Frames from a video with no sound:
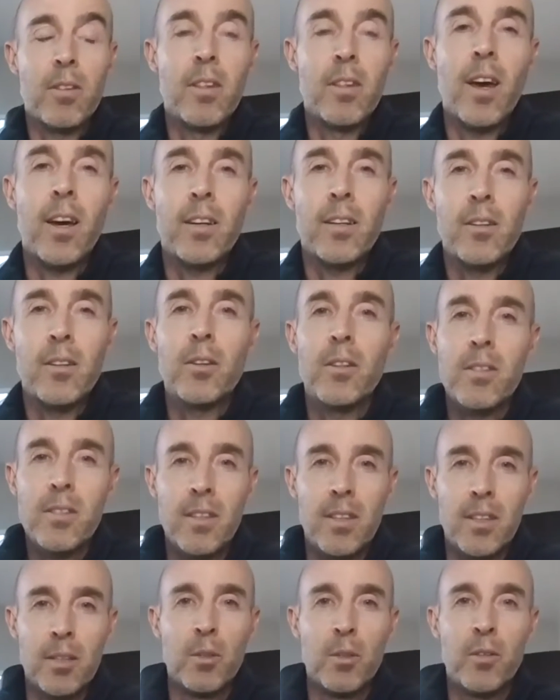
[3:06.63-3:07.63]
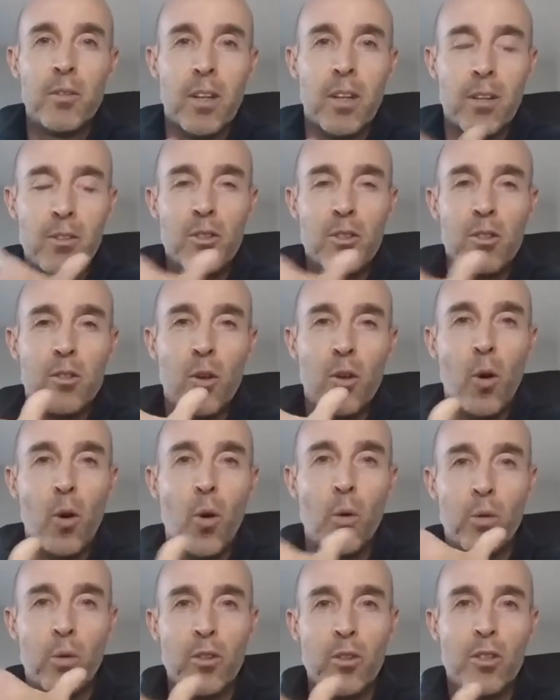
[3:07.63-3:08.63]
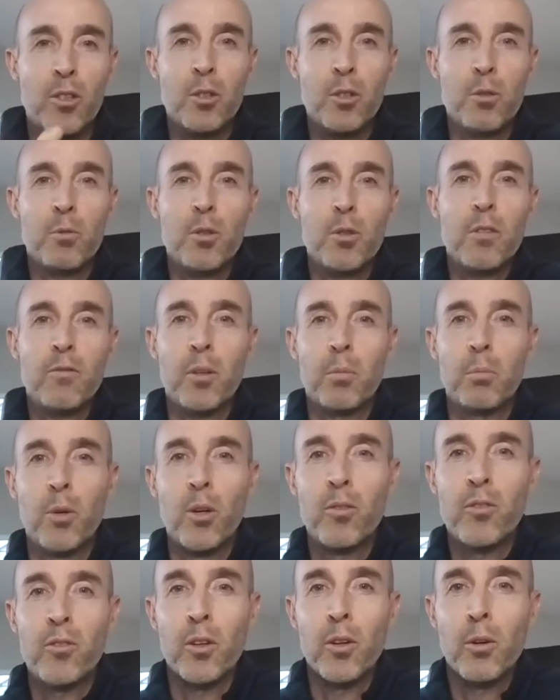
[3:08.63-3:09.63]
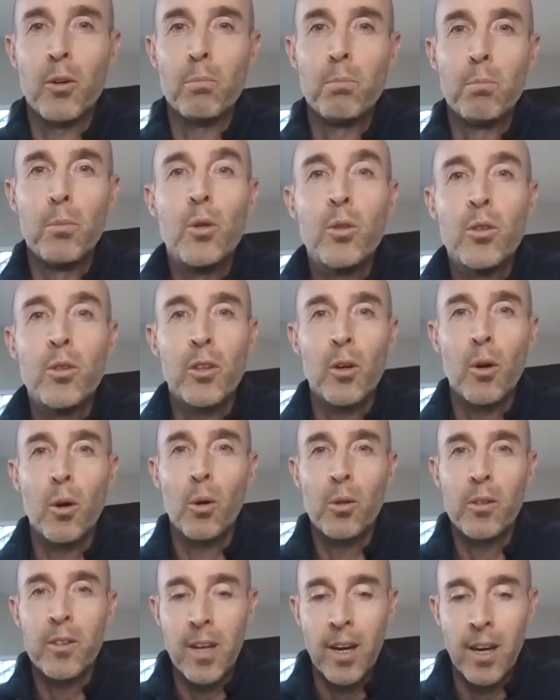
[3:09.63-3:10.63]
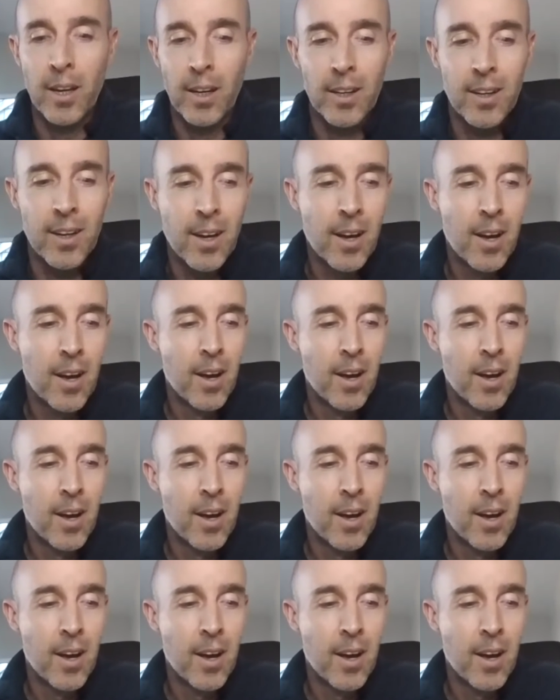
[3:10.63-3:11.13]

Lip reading: then, you can see in the movie now there's a tone, there's a specific mood to the whole thing.